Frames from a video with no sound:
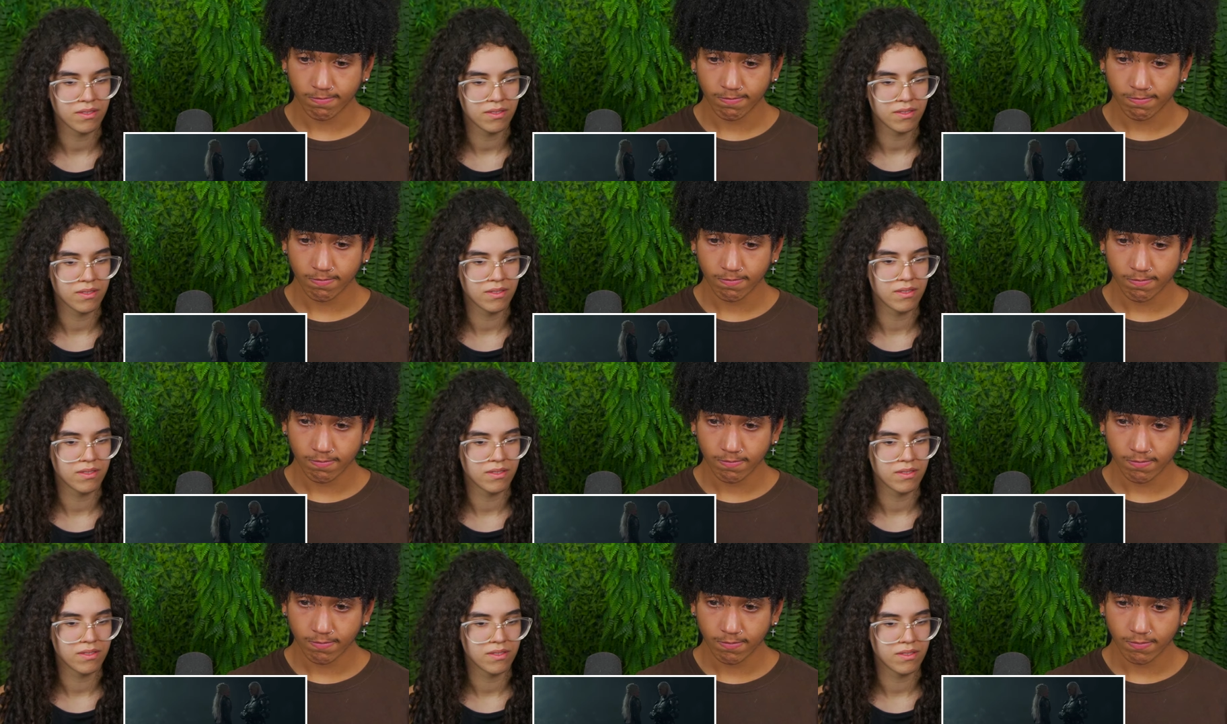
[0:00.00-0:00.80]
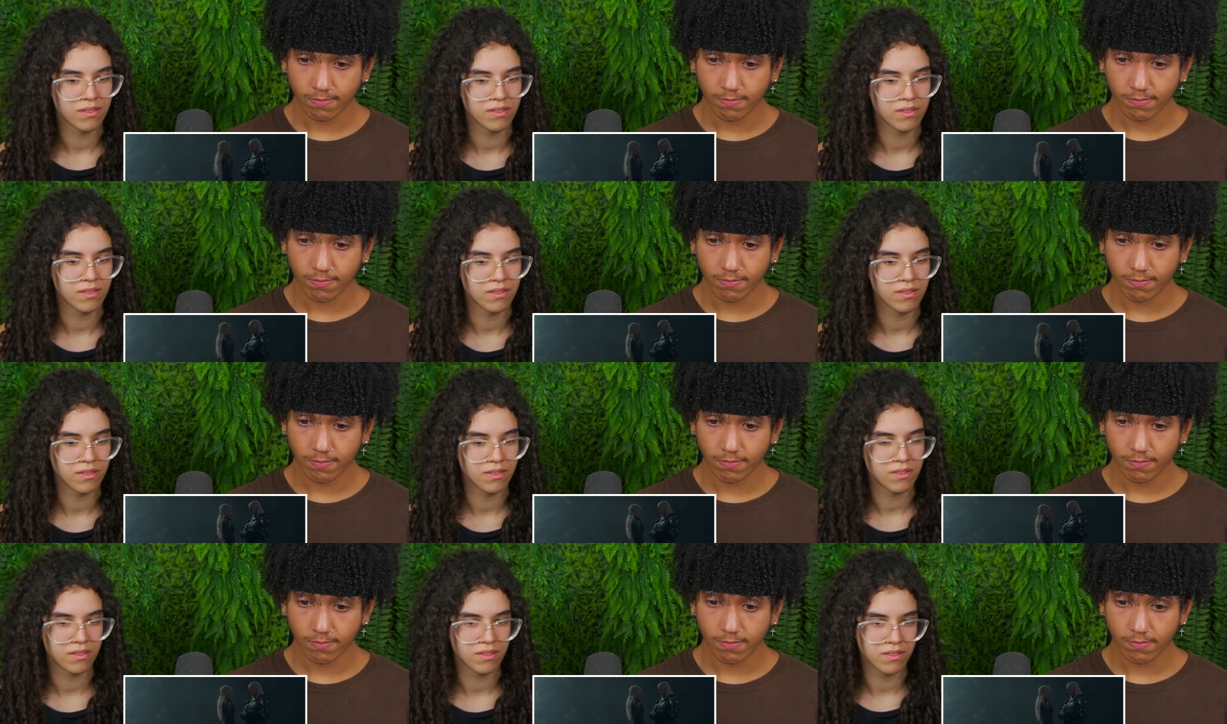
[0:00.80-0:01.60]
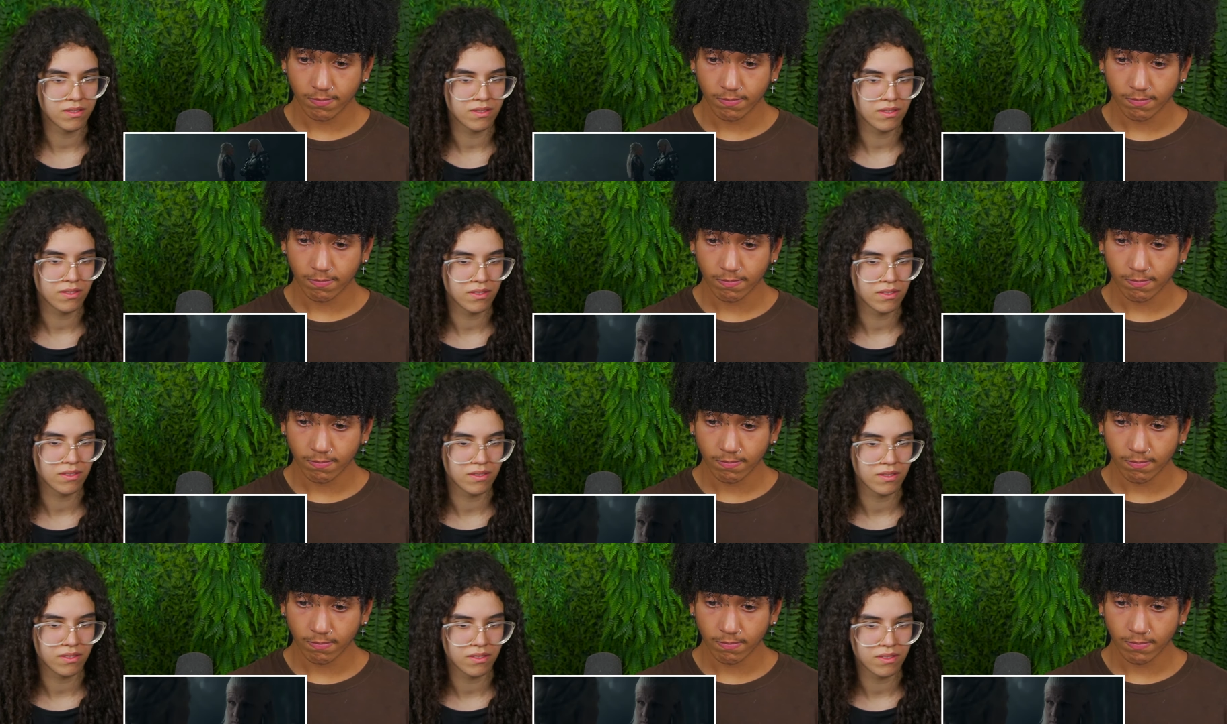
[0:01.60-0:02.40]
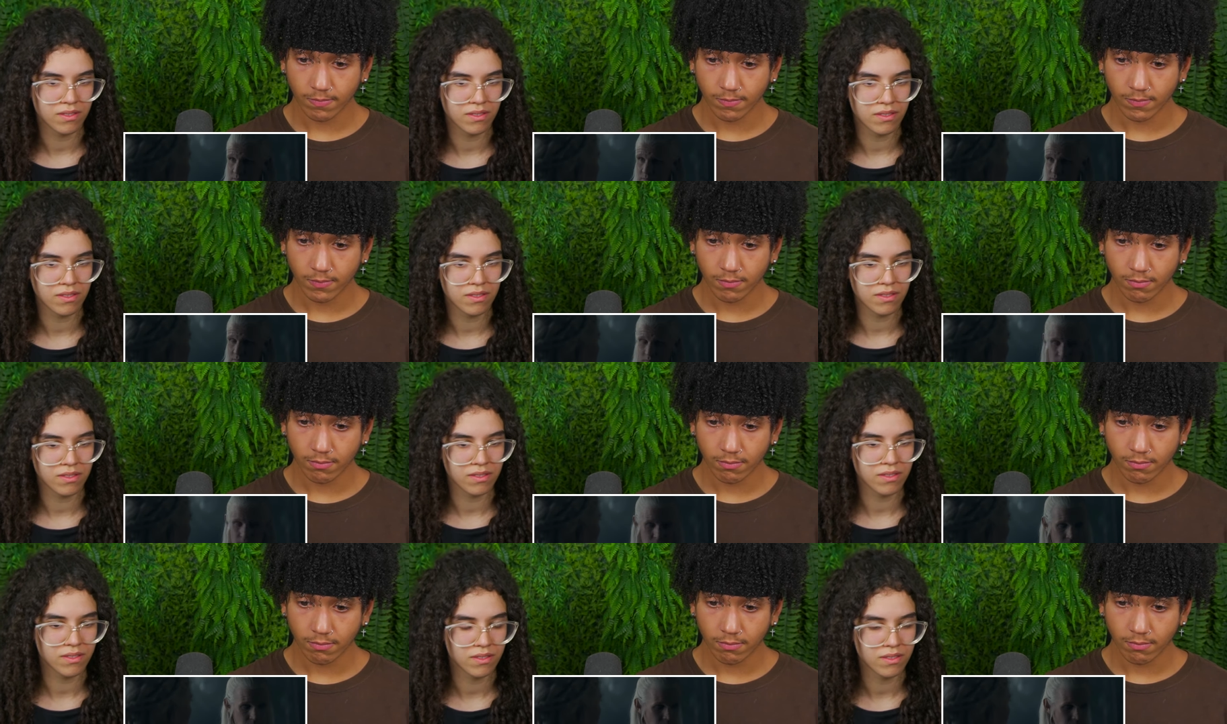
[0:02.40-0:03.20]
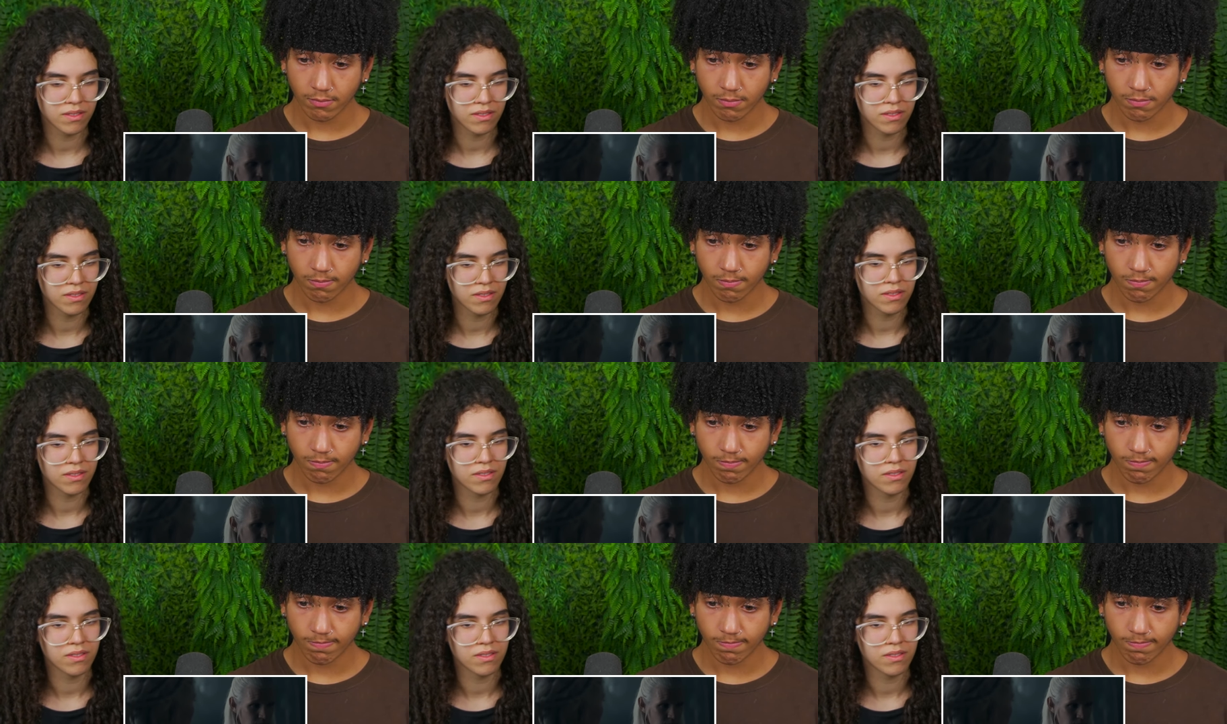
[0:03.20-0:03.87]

(silence)